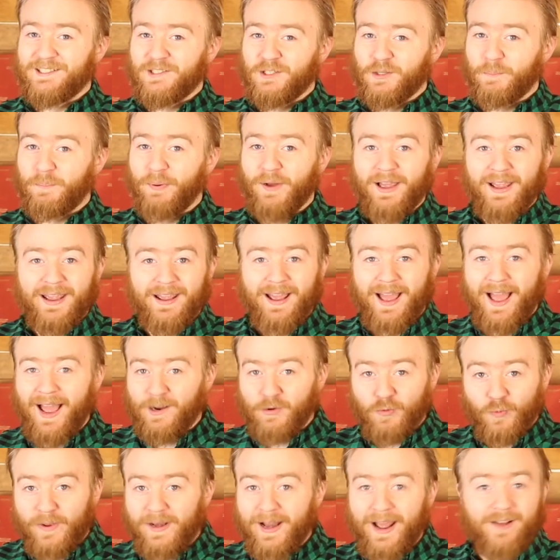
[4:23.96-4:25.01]
But I
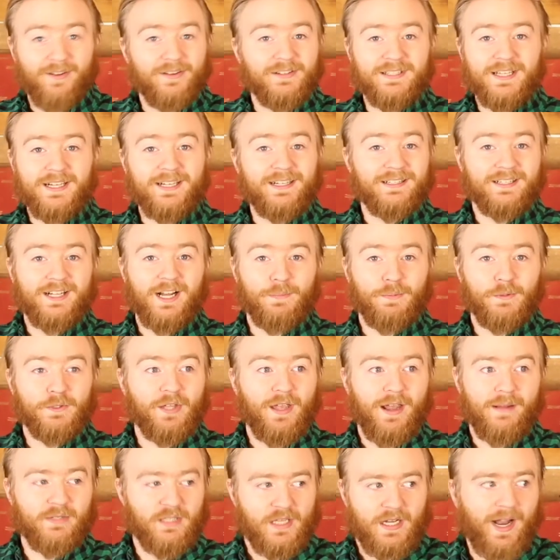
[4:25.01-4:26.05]
went out and did it a couple
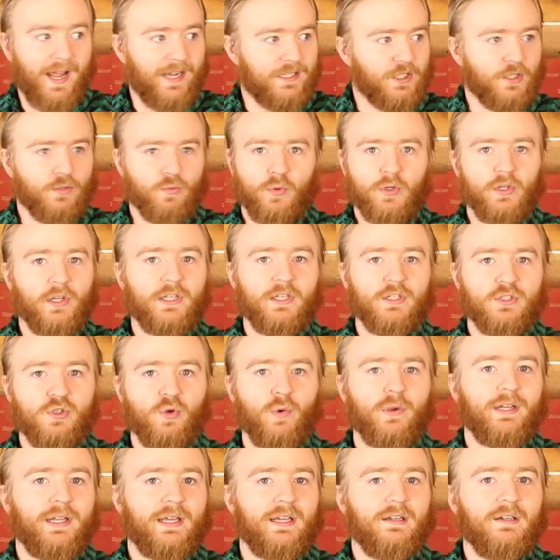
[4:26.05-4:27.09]
times, and I actually really
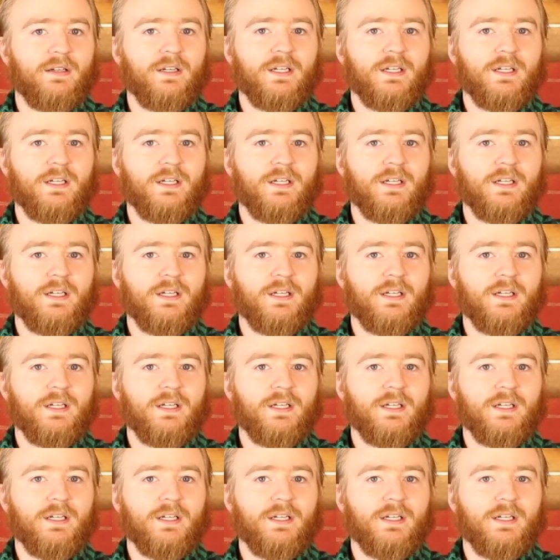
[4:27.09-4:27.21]
enjoyed it.